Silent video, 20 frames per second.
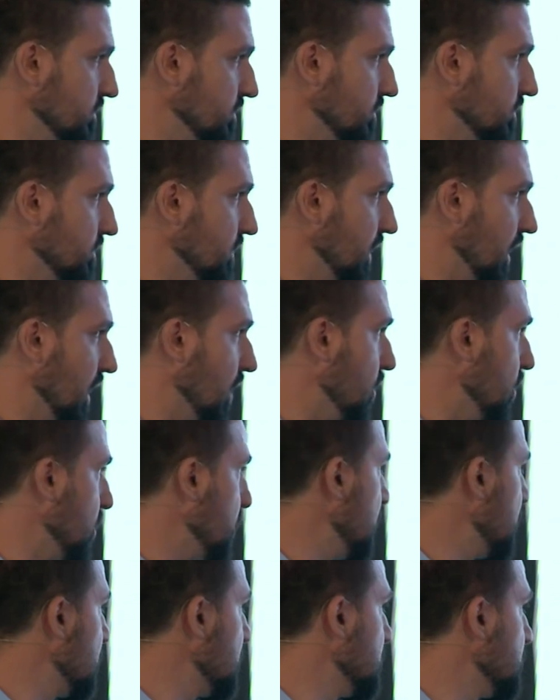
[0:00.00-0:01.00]

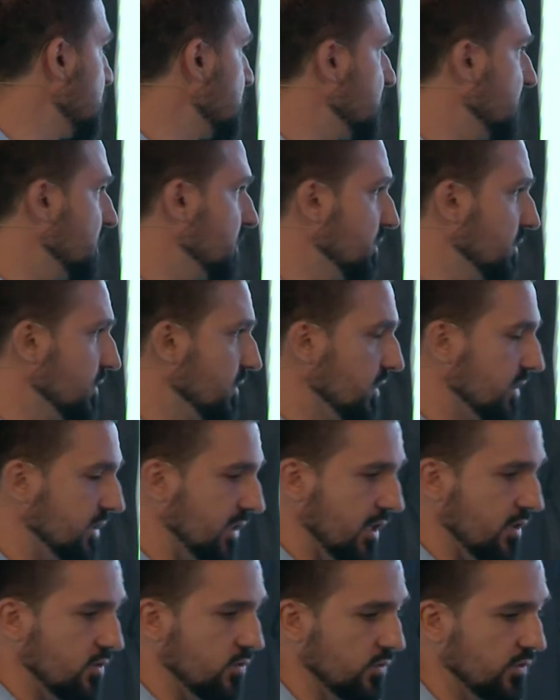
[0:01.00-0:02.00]
recording the
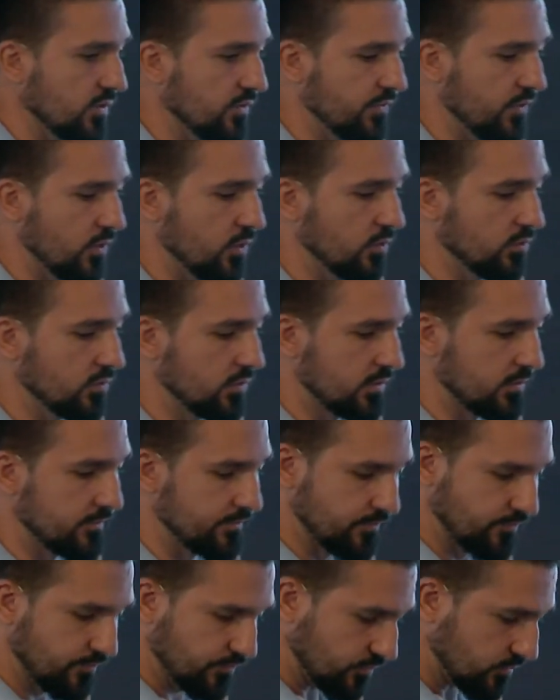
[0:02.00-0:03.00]
states on the vote,
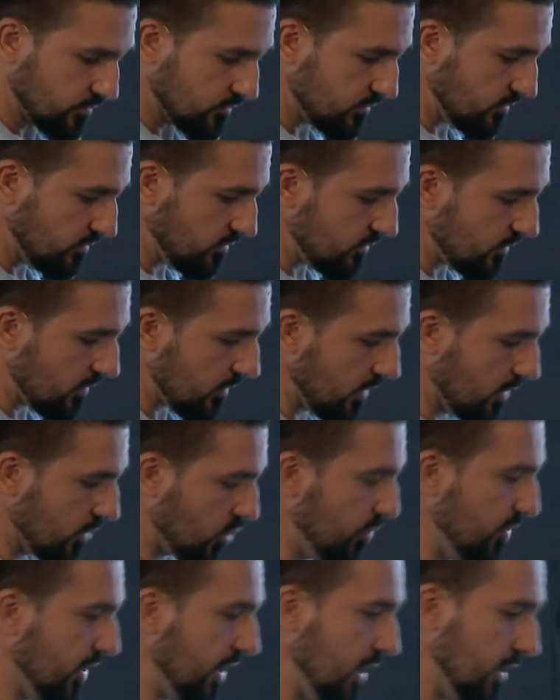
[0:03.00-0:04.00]

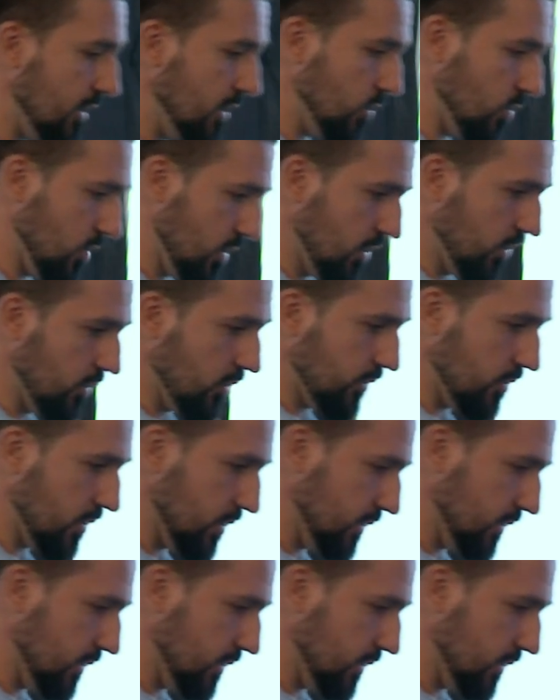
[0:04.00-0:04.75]
communicating with the notary, and